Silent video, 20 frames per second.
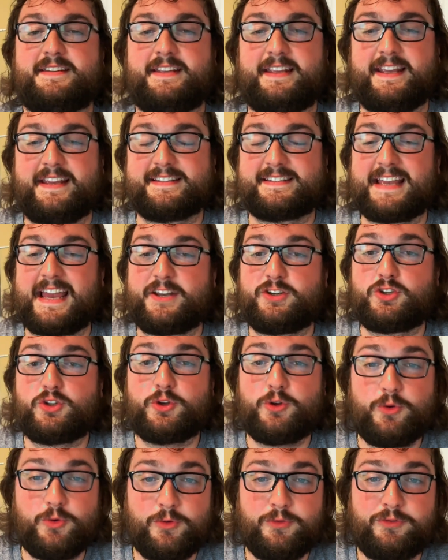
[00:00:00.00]
He has had
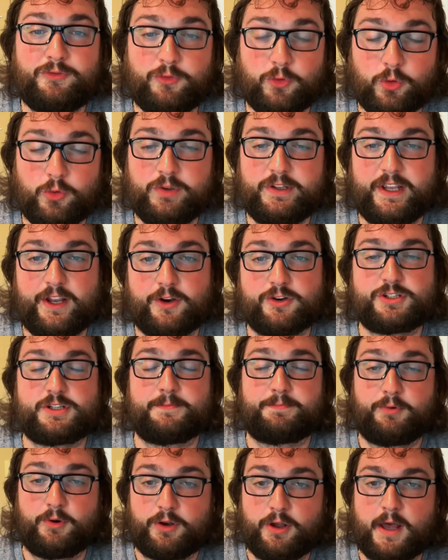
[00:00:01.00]
2 full years to
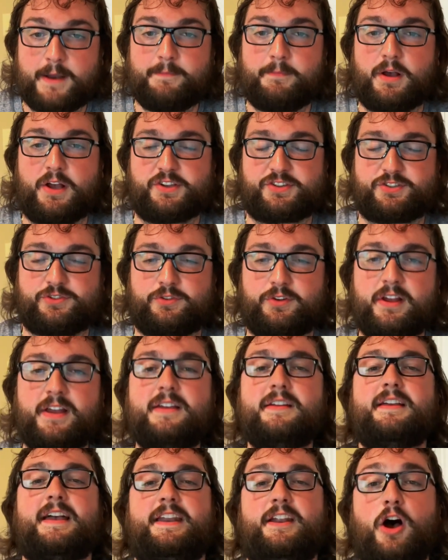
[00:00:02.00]
put on muscle
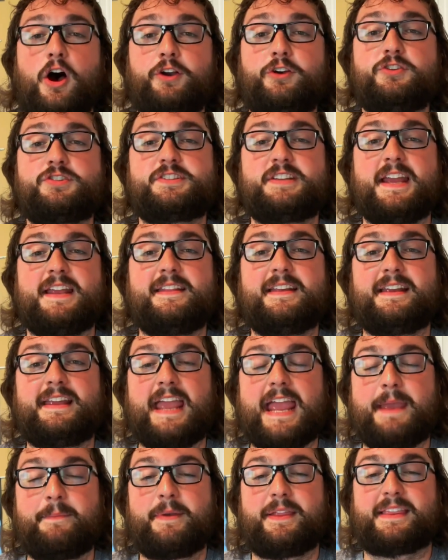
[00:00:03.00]
and understand the
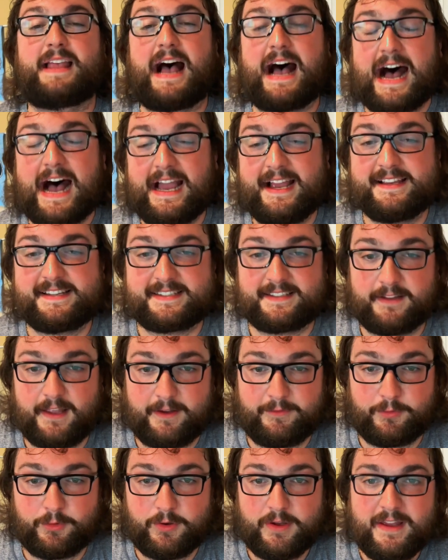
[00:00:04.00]
game at the highest
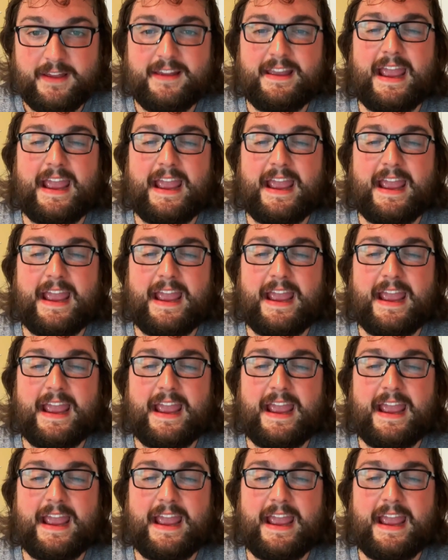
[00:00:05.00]
level.